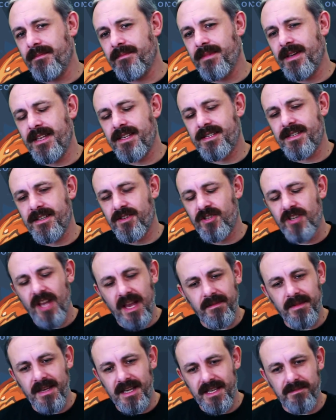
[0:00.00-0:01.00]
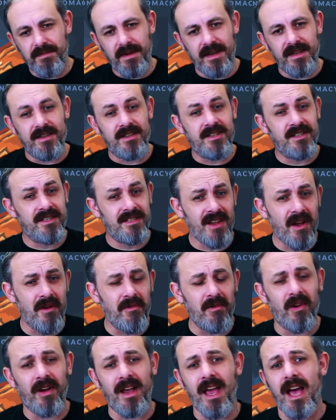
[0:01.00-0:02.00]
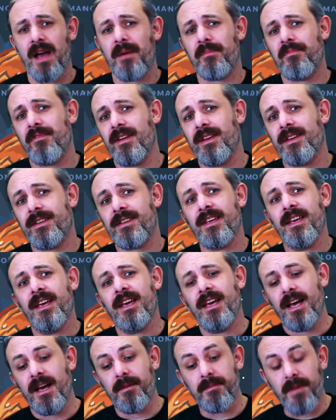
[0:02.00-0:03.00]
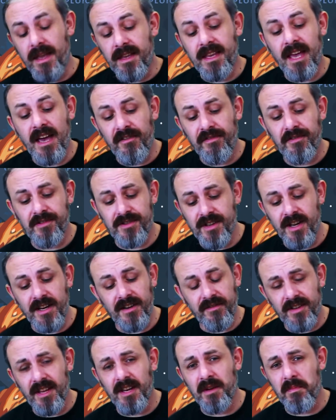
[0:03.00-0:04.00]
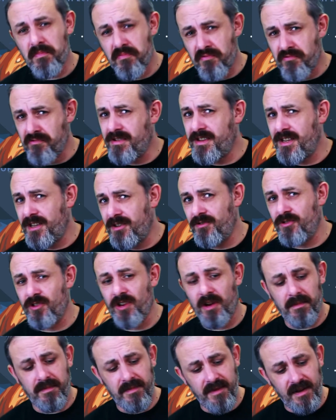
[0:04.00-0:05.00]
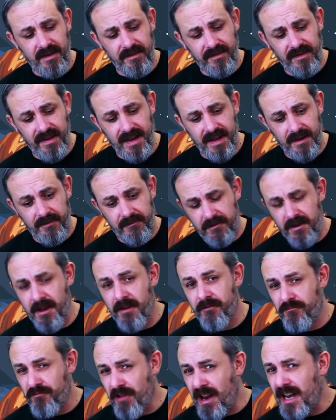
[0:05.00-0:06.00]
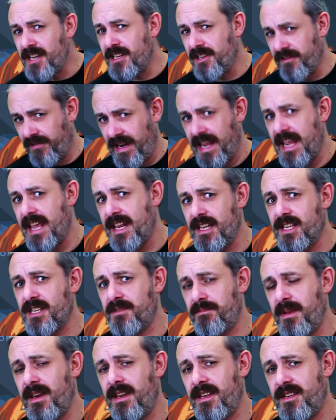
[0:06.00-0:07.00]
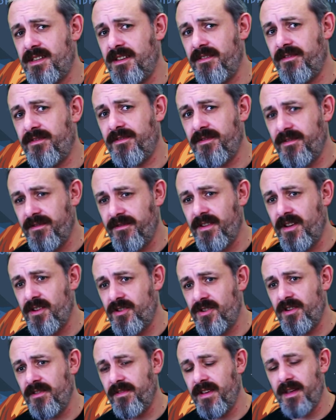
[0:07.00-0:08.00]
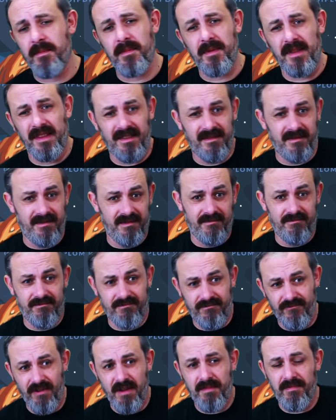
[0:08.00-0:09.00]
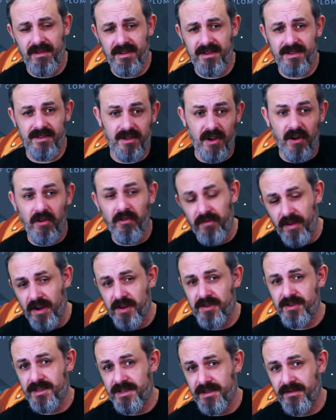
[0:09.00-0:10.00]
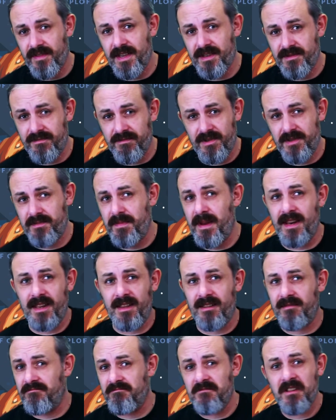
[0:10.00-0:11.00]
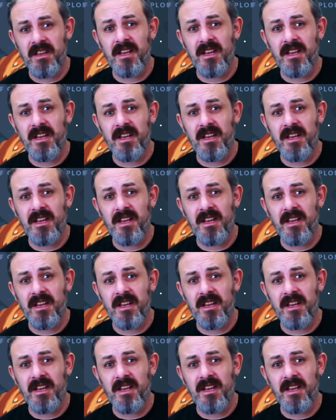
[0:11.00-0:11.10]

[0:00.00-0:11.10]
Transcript: It's a shame that it's been so long out of print. And Gale Force 9 have done a pretty good job of a relatively inexpensive version of it. I mean, the reprints, the old versions of this were spending